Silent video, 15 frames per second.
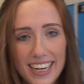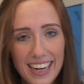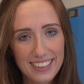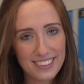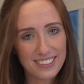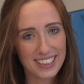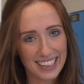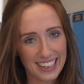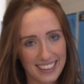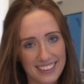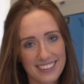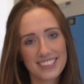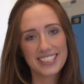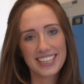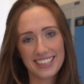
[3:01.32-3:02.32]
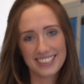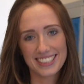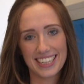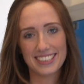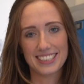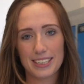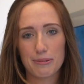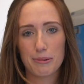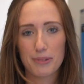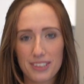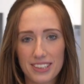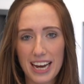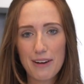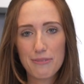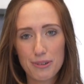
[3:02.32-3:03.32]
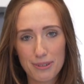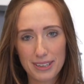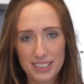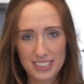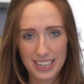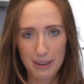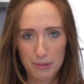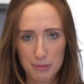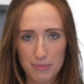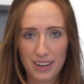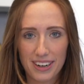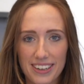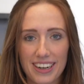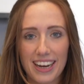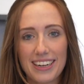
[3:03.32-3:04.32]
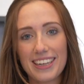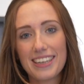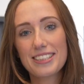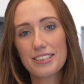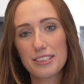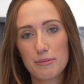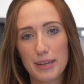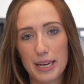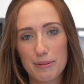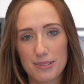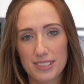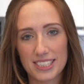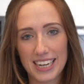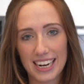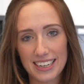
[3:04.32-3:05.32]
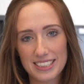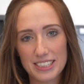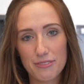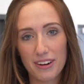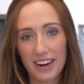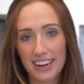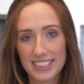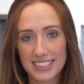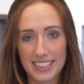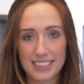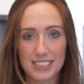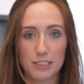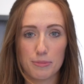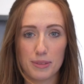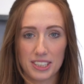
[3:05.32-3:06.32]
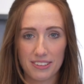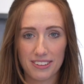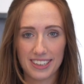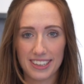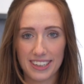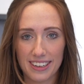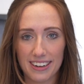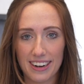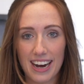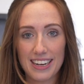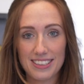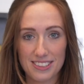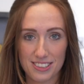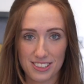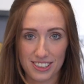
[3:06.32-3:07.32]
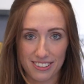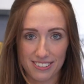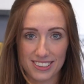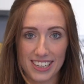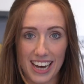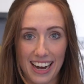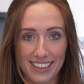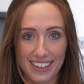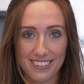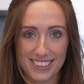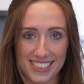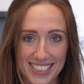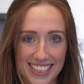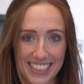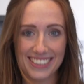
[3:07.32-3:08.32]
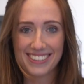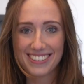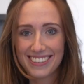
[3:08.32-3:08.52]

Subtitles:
to enter the Clinical Skills Centre where we're going to have a quick chat with Mark, and he's going to be able to tell us the various things you'll be doing in here as a student at UCD.